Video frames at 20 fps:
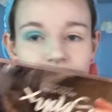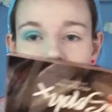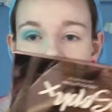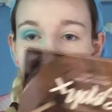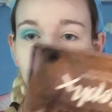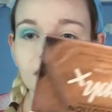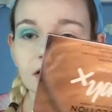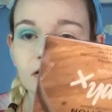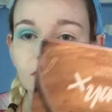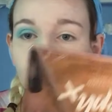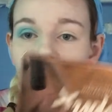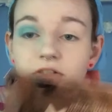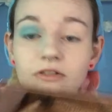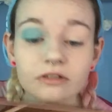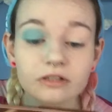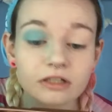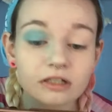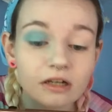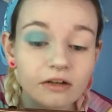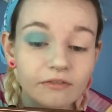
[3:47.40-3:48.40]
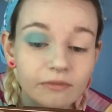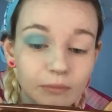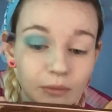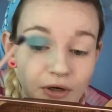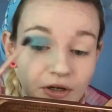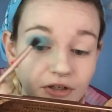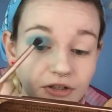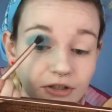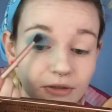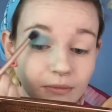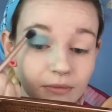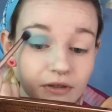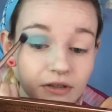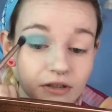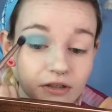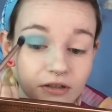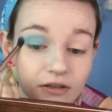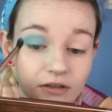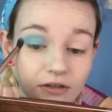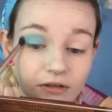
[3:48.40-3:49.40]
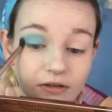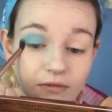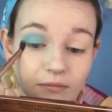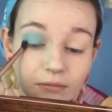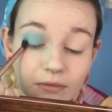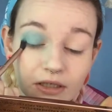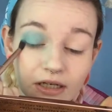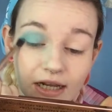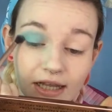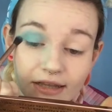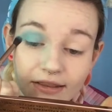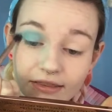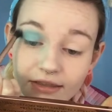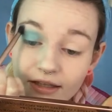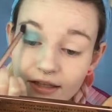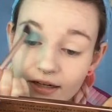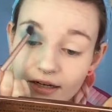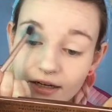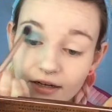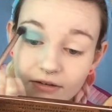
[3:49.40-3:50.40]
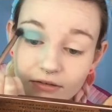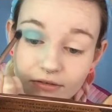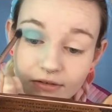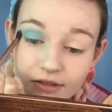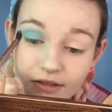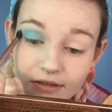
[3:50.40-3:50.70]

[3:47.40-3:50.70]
And just using another brush, I'm gonna blend it out.